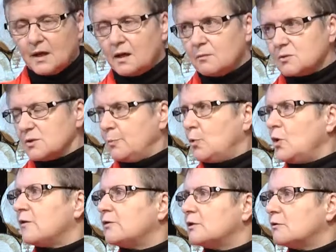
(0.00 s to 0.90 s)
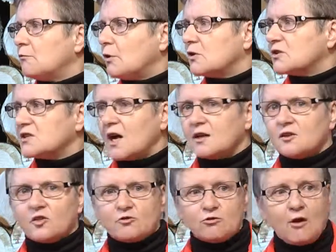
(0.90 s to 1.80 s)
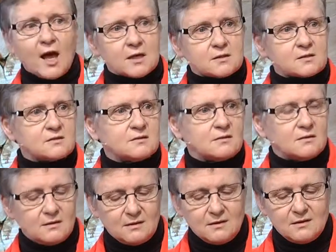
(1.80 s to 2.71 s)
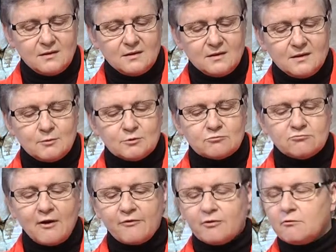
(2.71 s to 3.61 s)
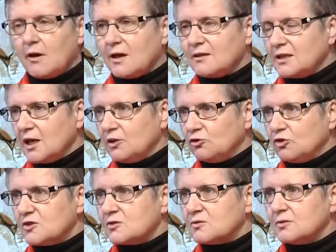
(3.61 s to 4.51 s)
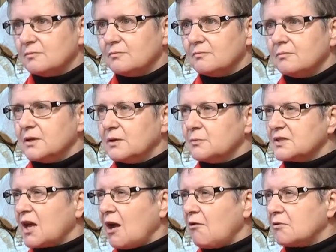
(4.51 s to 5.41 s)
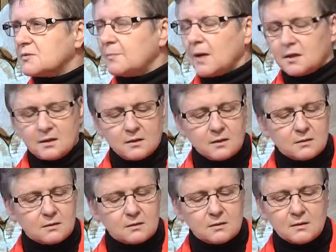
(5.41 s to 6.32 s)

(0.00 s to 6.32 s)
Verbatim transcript: He was a boy from the wrong side of the tracks. He was rough around the edges, but he was charismatic.